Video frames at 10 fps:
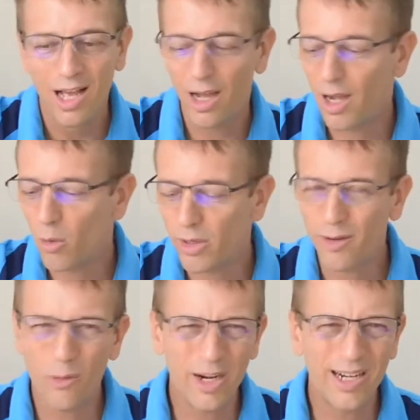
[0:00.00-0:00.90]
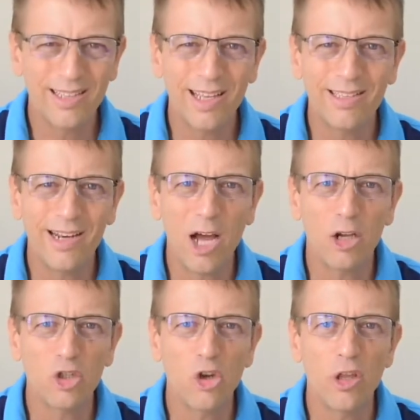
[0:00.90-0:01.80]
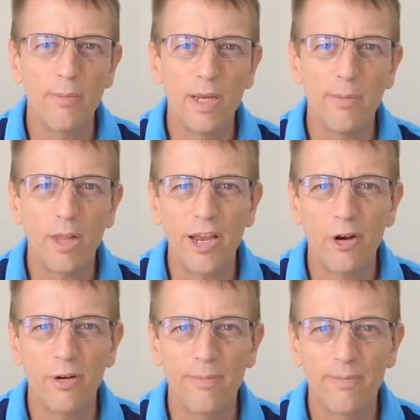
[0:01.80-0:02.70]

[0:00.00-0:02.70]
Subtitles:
We're going to test it out. I'll show you the beam later.